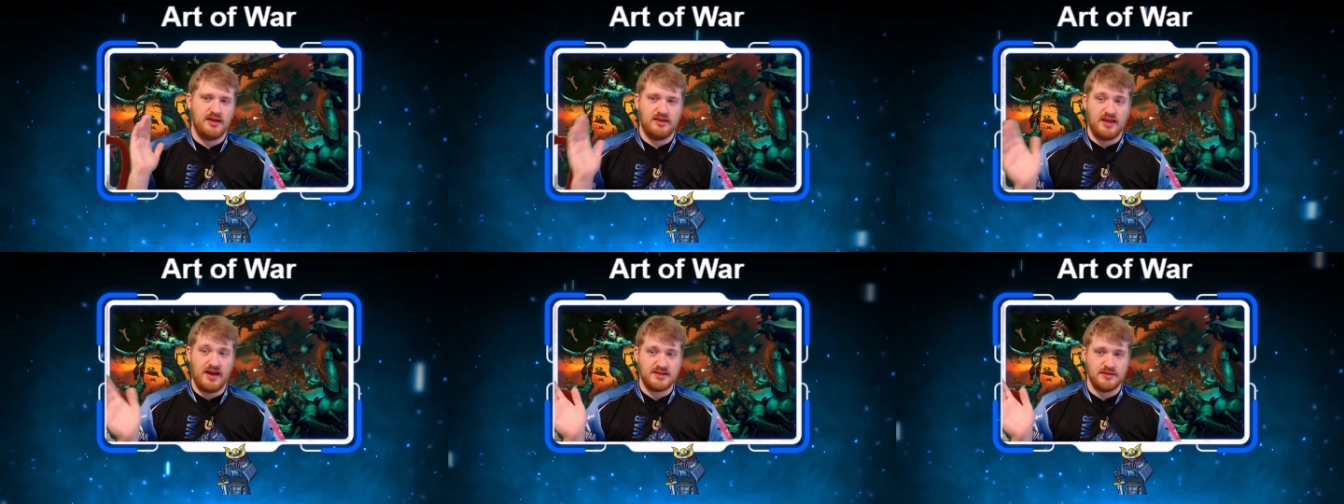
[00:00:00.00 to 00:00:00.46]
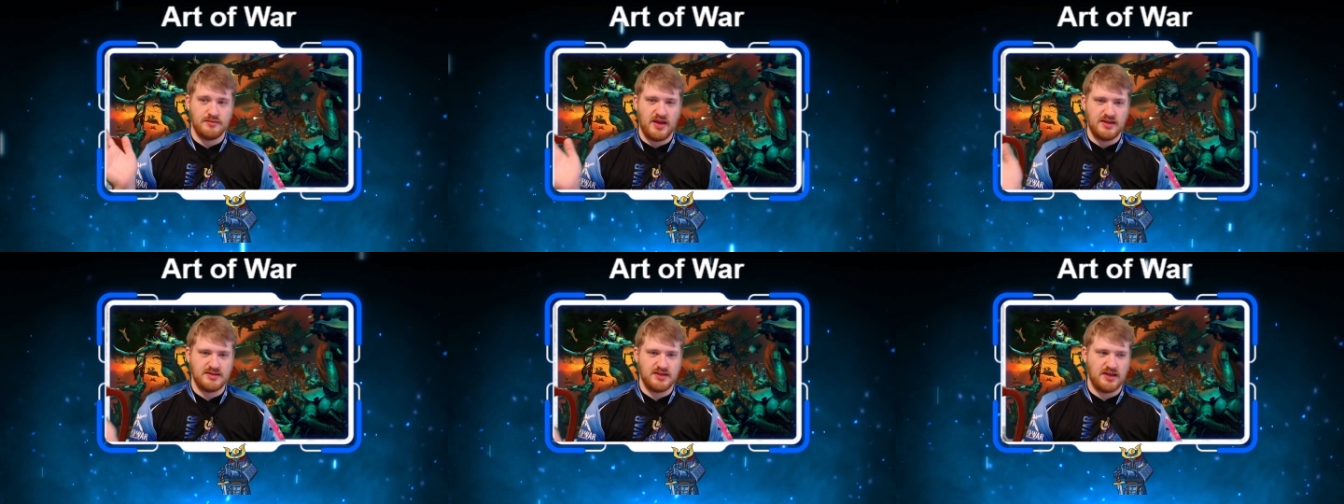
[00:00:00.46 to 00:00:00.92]
That's
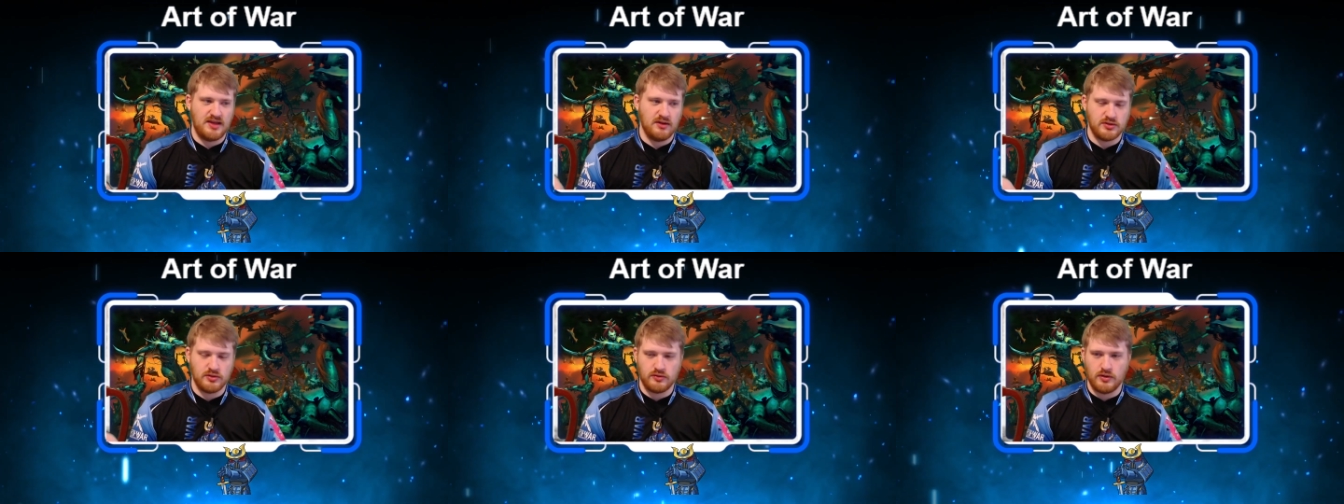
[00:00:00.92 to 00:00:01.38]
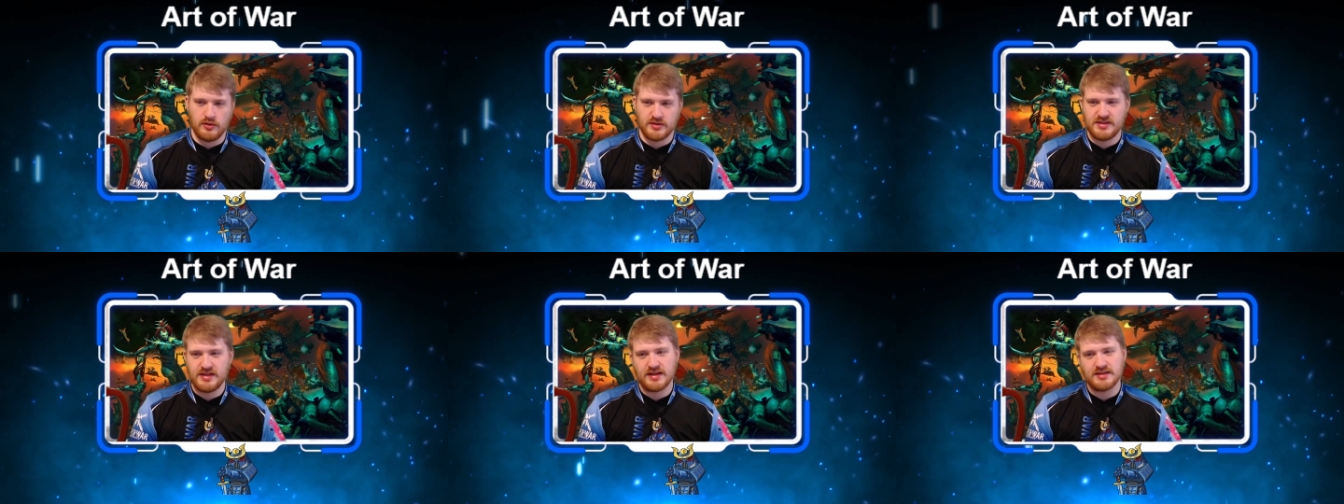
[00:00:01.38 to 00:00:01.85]
amazing. He also heroic
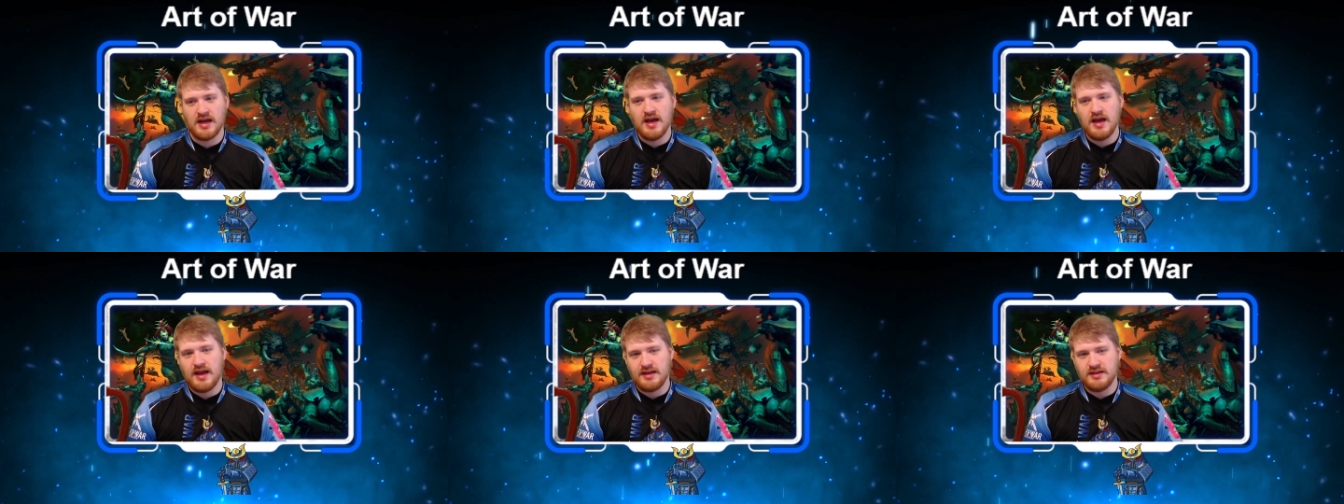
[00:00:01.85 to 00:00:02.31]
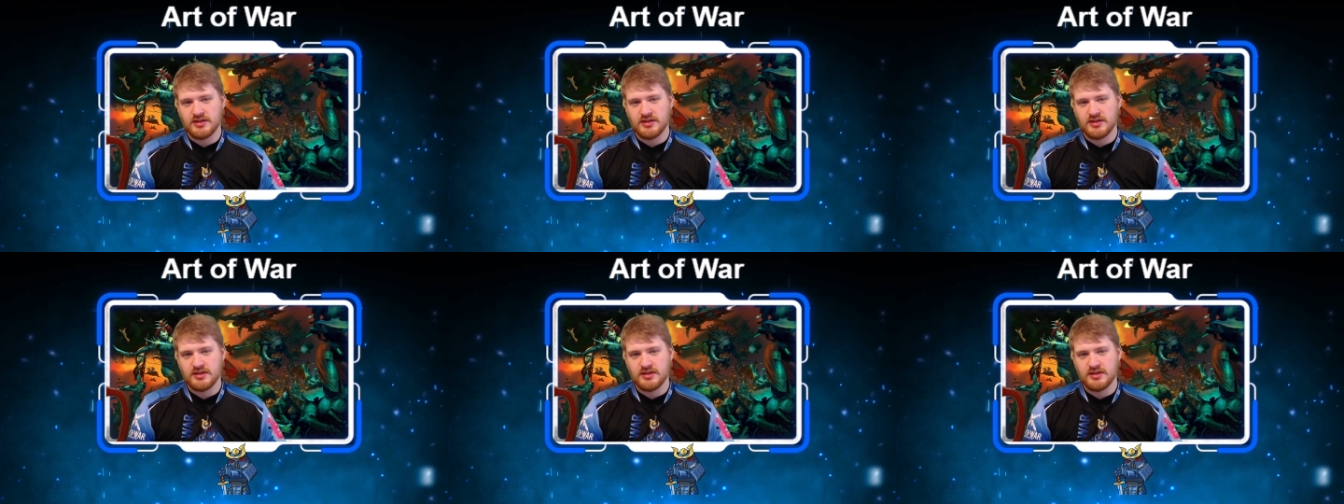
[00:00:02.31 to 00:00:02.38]
six, and he's going